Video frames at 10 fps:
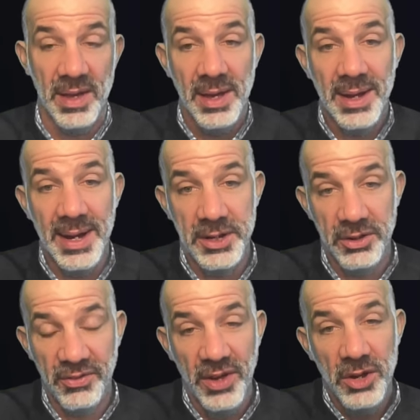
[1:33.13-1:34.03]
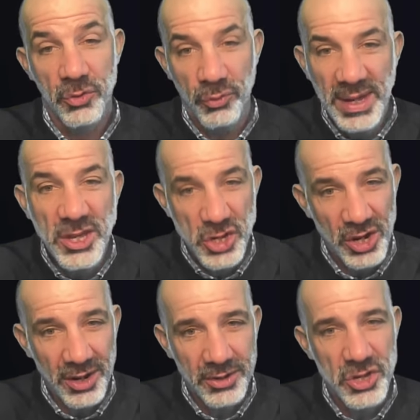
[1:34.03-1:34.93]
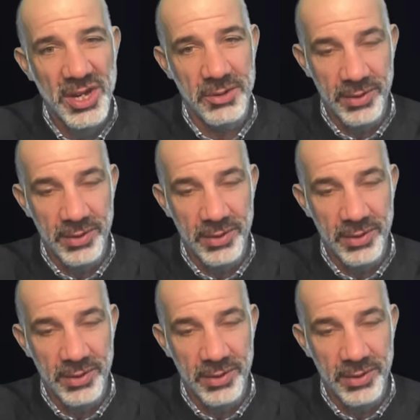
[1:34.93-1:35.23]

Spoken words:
kind of recharge and